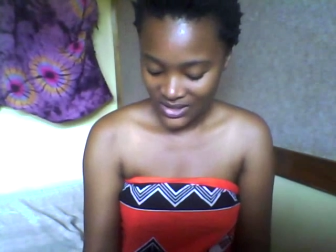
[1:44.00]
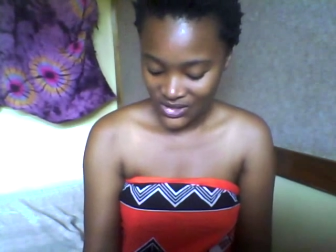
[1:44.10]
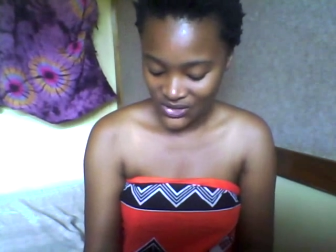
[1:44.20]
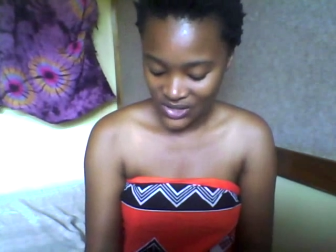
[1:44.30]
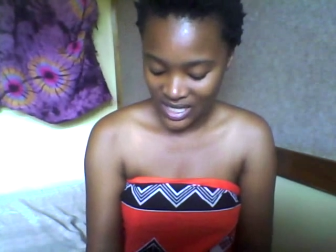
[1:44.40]

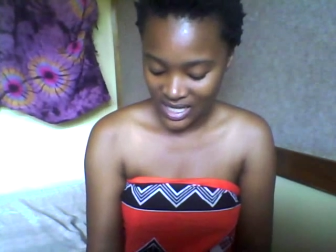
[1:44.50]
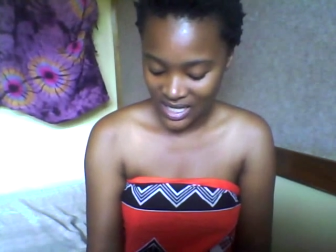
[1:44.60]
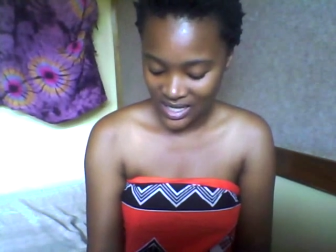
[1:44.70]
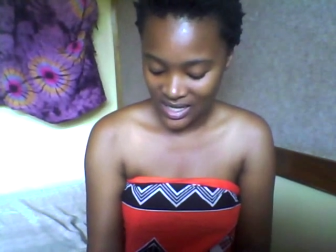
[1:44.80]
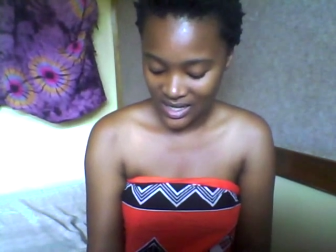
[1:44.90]

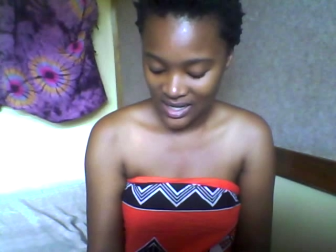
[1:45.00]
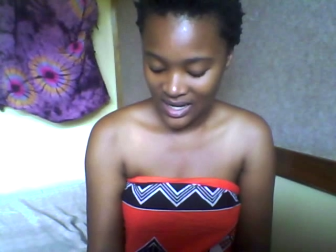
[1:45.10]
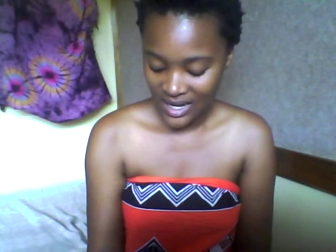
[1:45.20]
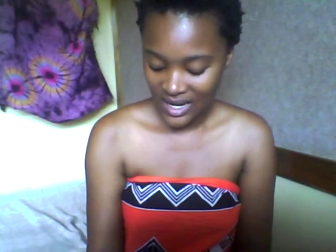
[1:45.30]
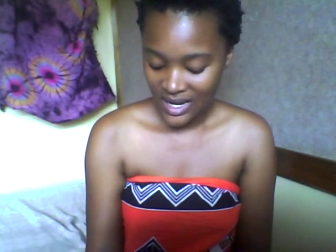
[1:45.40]
she
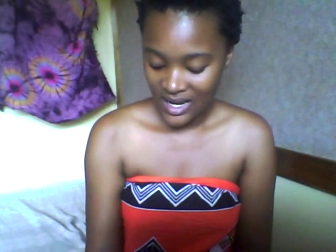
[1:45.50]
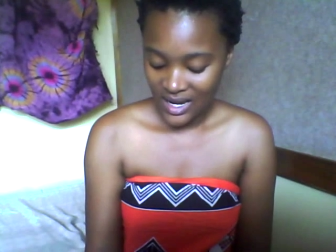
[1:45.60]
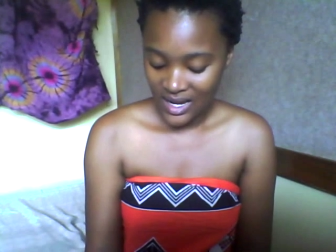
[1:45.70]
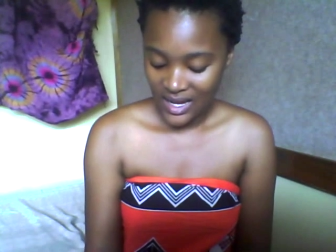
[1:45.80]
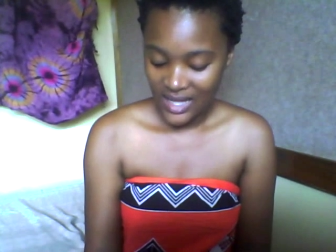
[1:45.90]

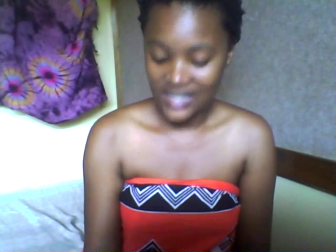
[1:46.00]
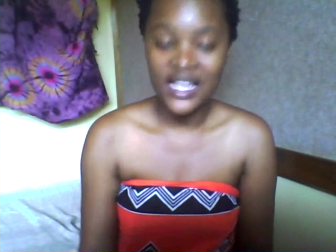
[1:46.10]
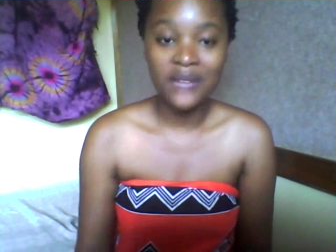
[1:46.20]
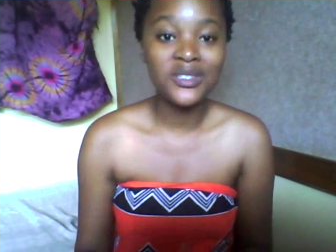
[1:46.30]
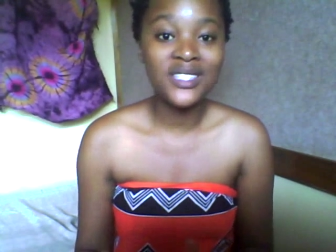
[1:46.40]
is
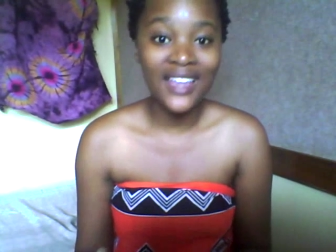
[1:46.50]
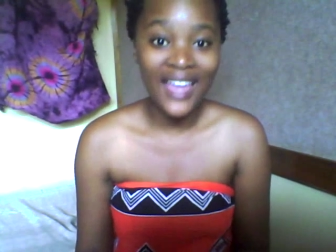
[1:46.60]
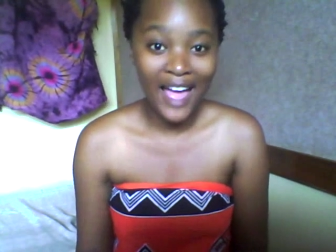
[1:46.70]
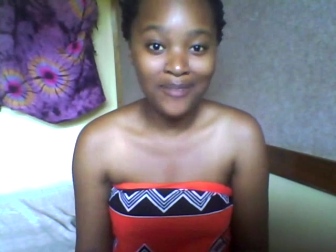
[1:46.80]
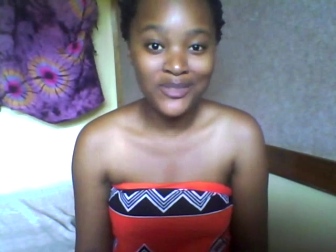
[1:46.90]
able to
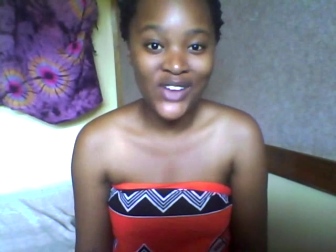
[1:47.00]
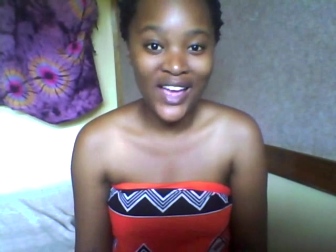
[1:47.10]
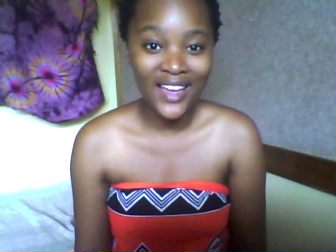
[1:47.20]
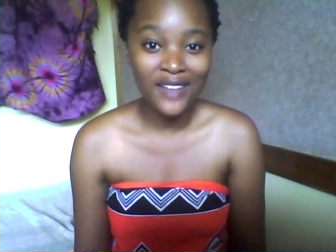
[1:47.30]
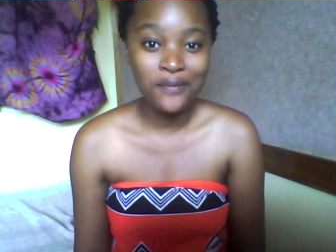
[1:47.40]

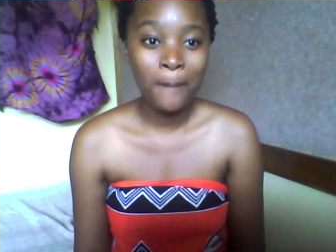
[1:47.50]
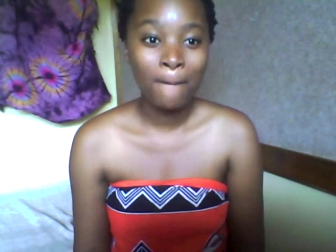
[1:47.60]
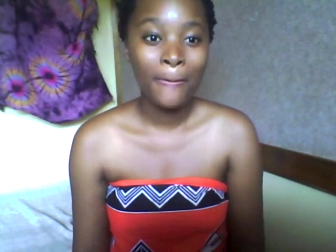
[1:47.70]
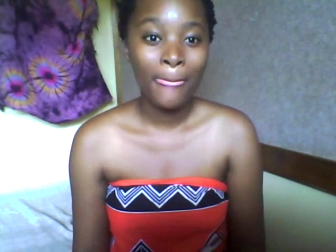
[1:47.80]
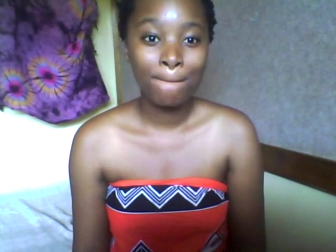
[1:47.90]
capture
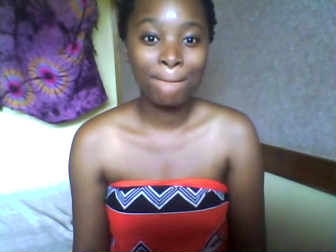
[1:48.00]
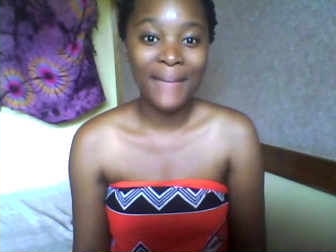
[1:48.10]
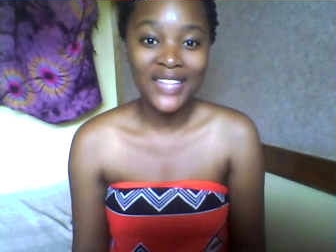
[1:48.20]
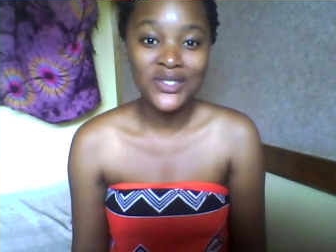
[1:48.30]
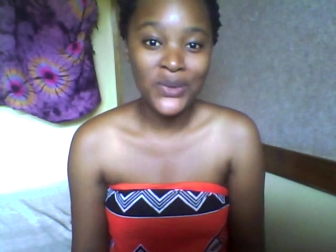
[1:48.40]

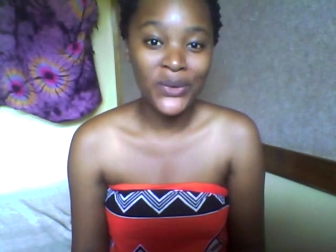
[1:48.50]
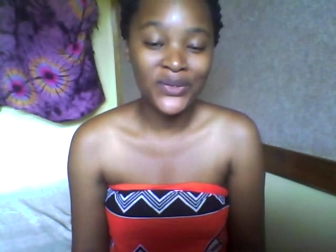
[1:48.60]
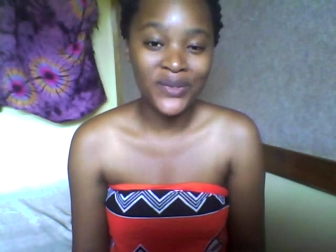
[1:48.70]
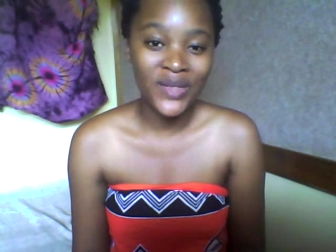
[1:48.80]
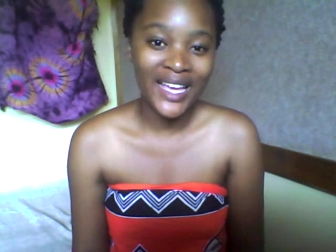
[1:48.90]
that sort
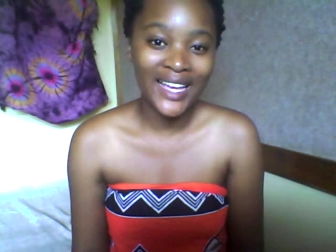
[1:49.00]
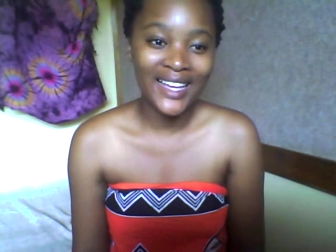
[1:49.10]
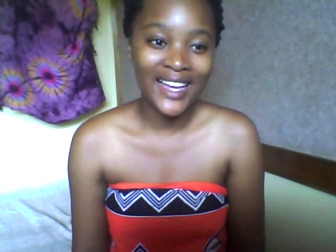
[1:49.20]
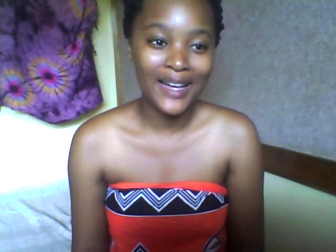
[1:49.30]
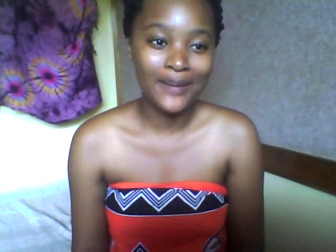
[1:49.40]
of thing,
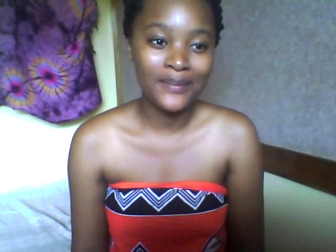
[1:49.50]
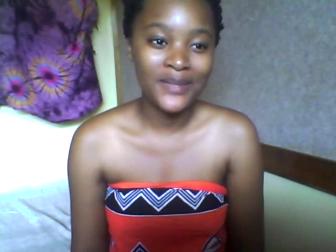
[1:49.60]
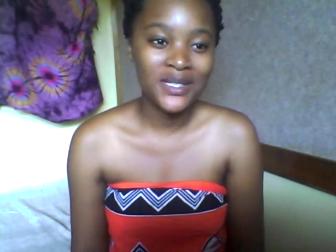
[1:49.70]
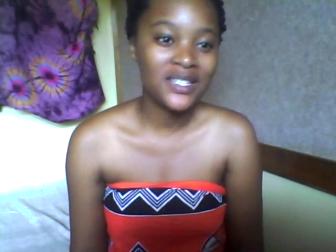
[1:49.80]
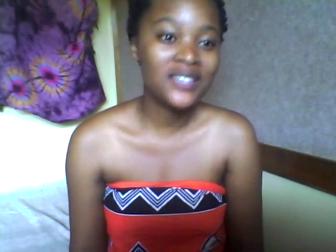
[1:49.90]
um,
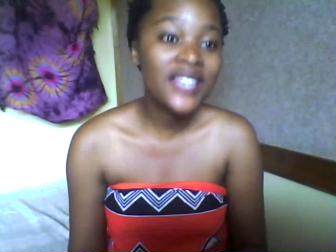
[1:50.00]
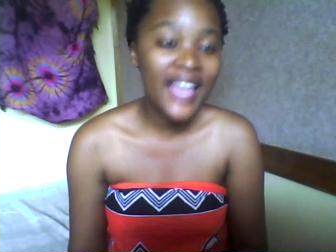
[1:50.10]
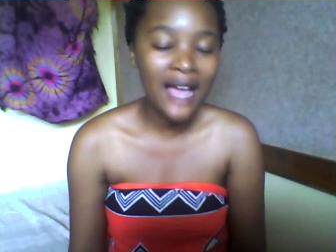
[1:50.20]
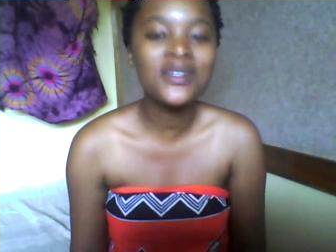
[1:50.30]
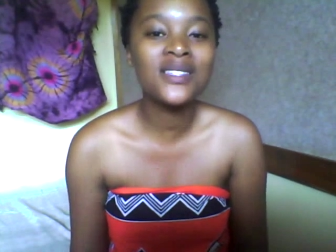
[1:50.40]
to
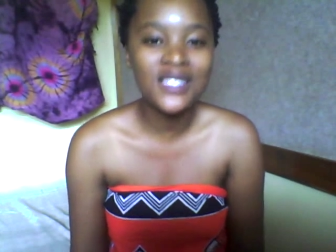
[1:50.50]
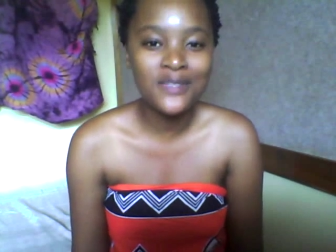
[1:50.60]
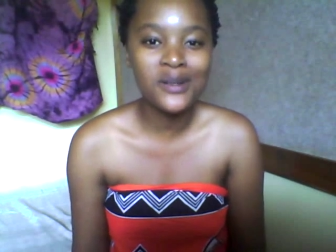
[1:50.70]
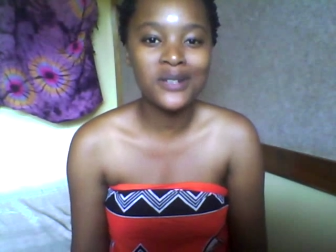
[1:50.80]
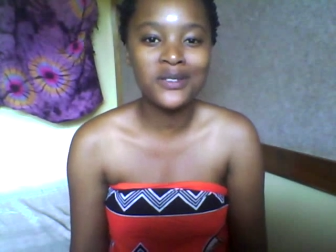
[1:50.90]
capture the
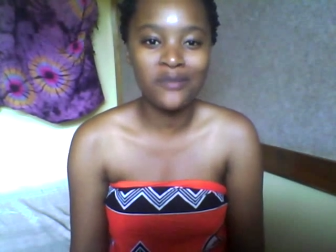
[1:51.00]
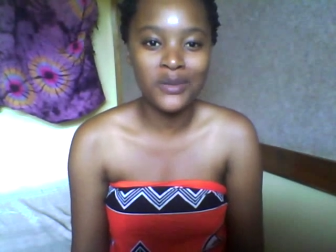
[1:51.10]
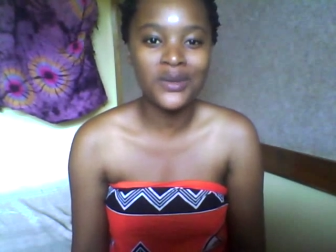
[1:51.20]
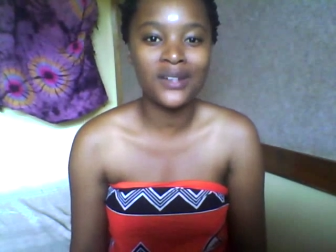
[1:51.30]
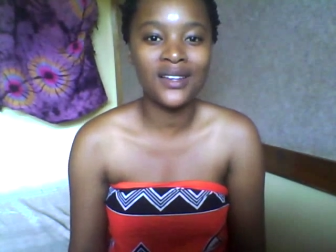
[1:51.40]
spirit of
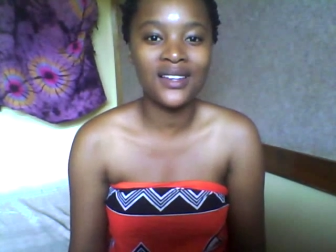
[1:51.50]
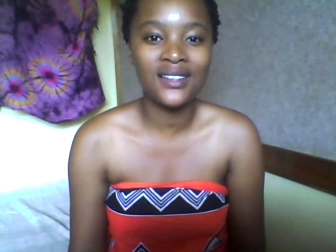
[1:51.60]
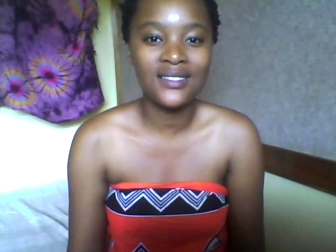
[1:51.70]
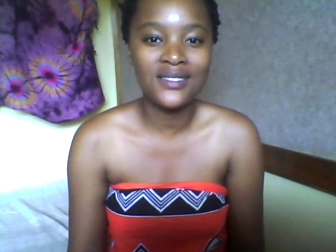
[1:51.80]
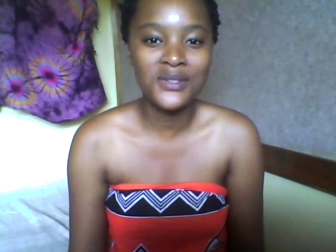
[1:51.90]
Botswana
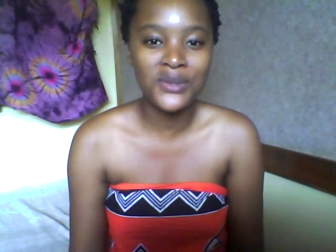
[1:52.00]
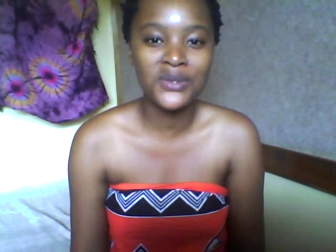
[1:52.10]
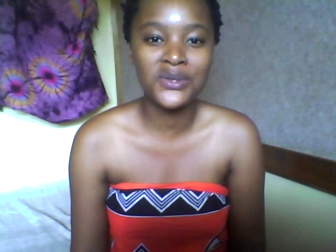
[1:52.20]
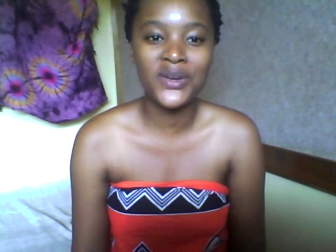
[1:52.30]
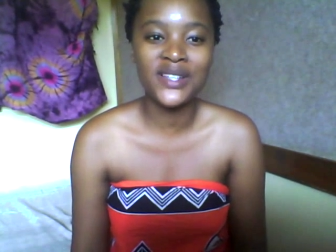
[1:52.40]

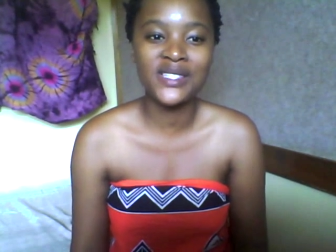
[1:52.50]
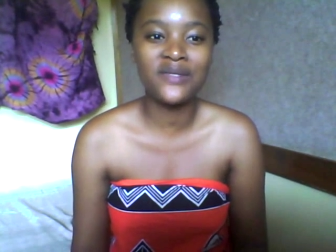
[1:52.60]
short stories.